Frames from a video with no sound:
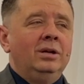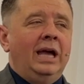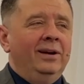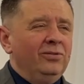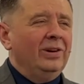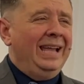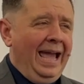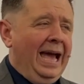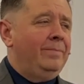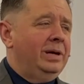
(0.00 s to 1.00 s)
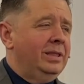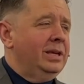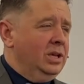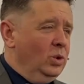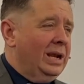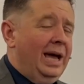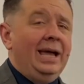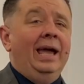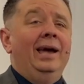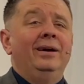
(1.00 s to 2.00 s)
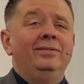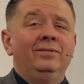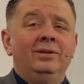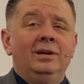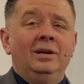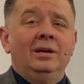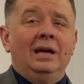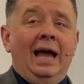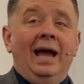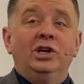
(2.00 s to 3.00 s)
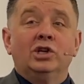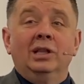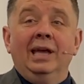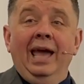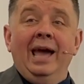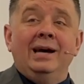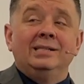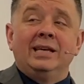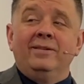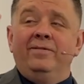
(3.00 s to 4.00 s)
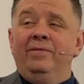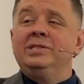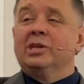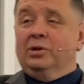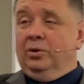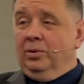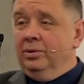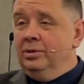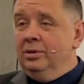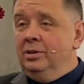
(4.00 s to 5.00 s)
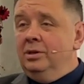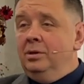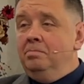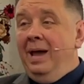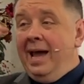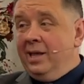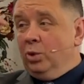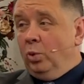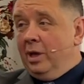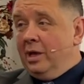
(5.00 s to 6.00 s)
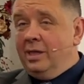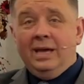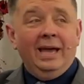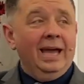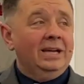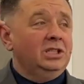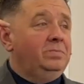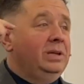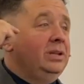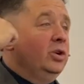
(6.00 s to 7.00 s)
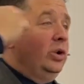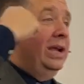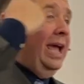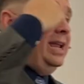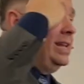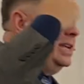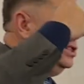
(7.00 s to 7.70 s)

every habit that you and I have actually has a physical pathway that has been created in